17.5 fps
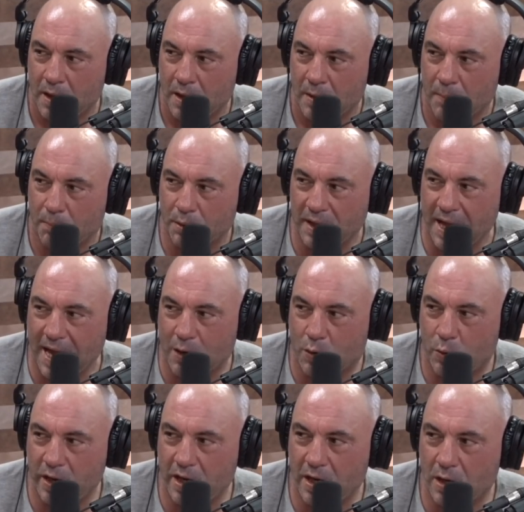black
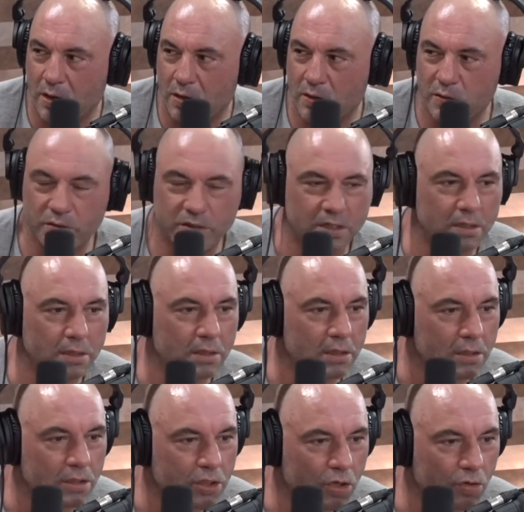widows, and
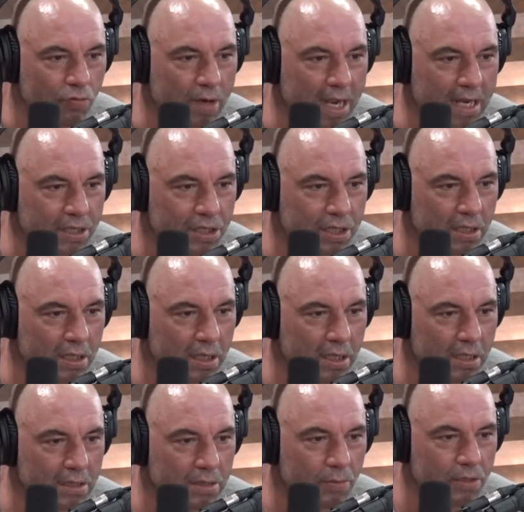
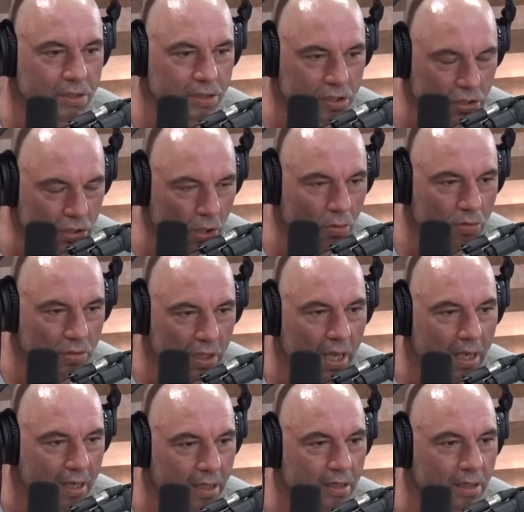tarantulas. We're so
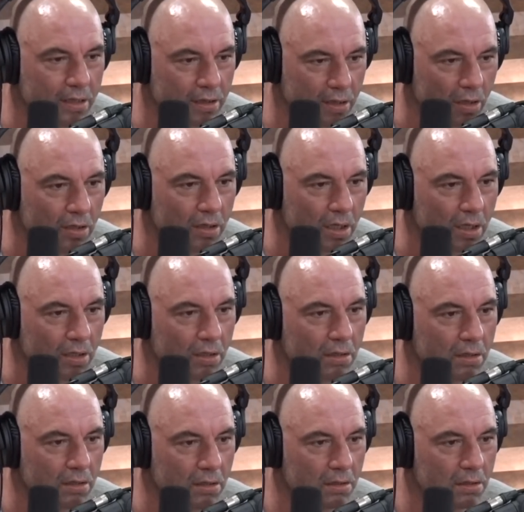lucky that they're
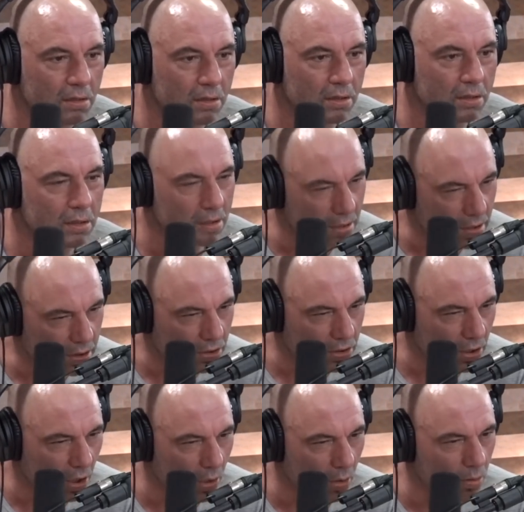little. Yeah.
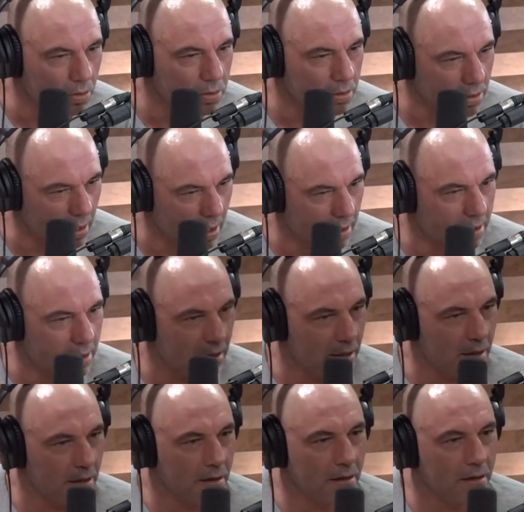So
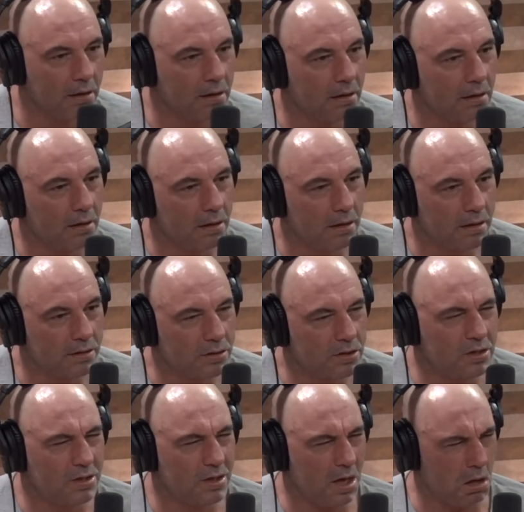lucky.
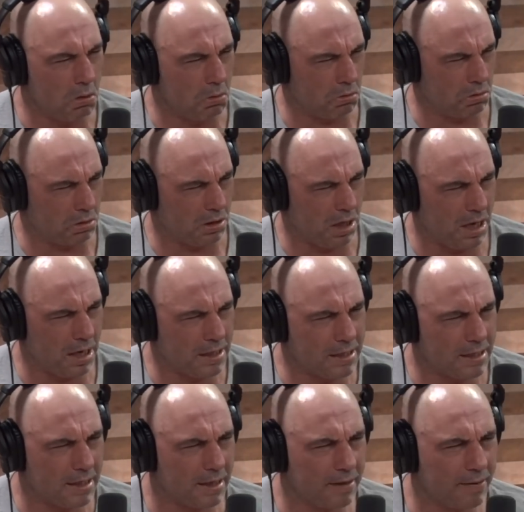so the radiation lucky.
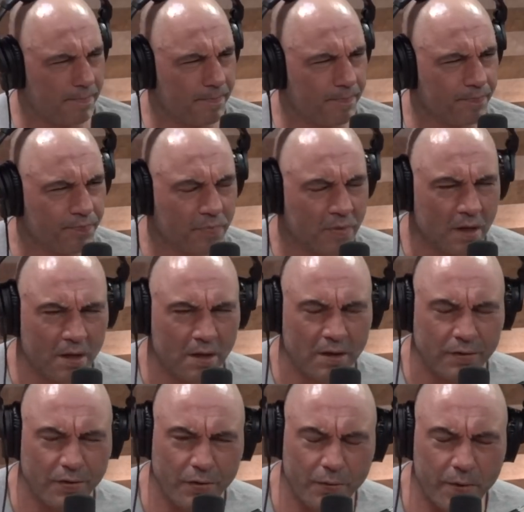starts.
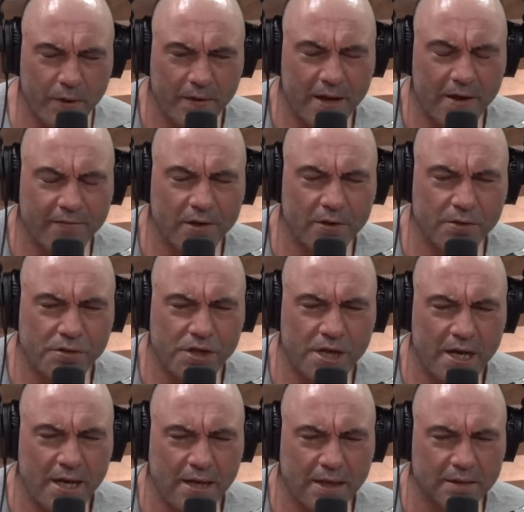Dude, we would have no
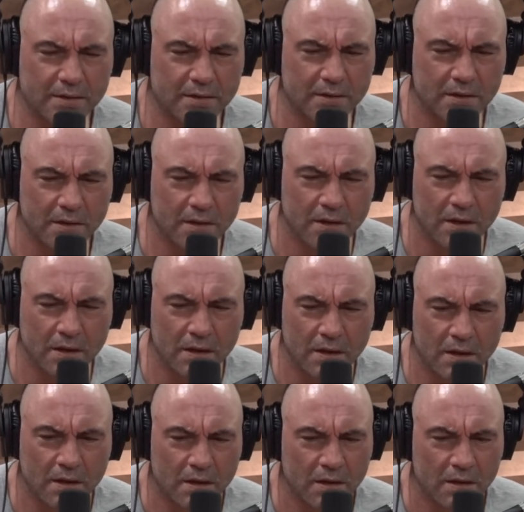chance.
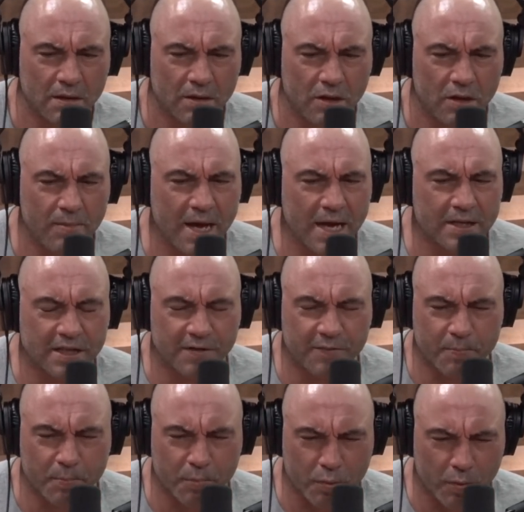Yeah. You imagine
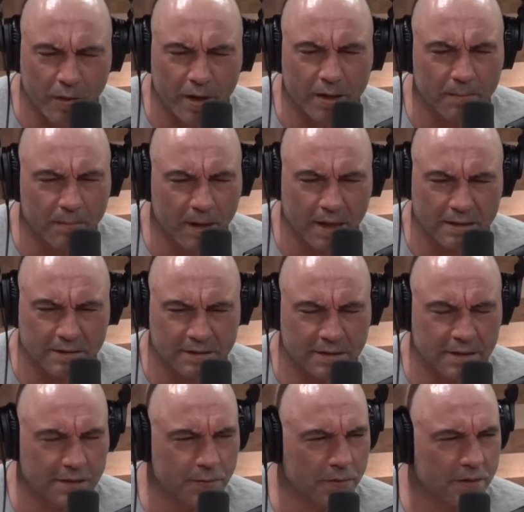if praying
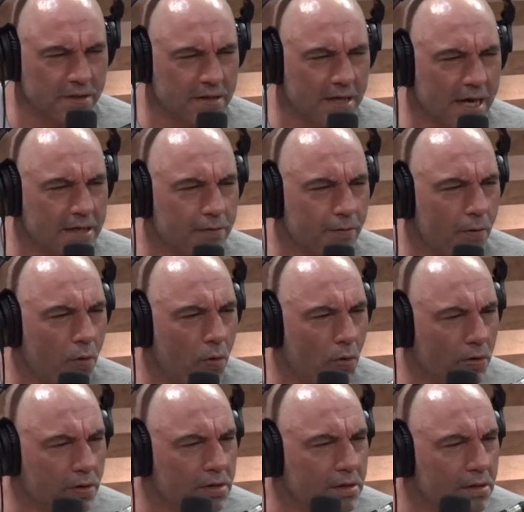mantises were the size of
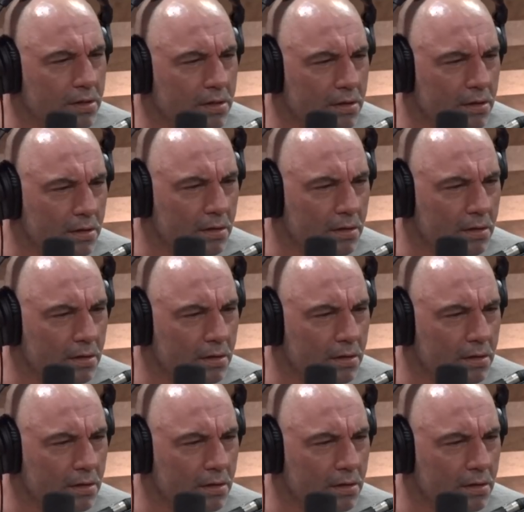horses,